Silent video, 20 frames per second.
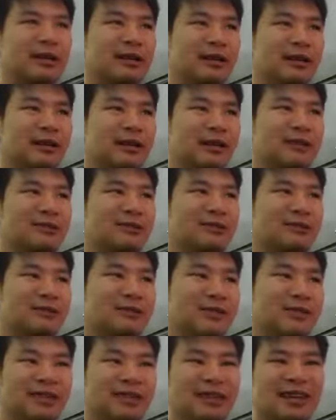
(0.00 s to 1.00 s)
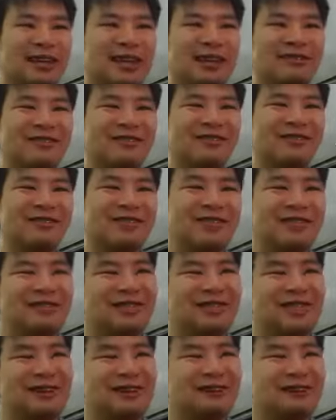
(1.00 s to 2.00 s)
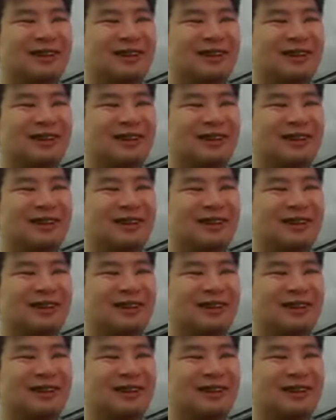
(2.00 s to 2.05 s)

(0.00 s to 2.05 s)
oh, let's have Java,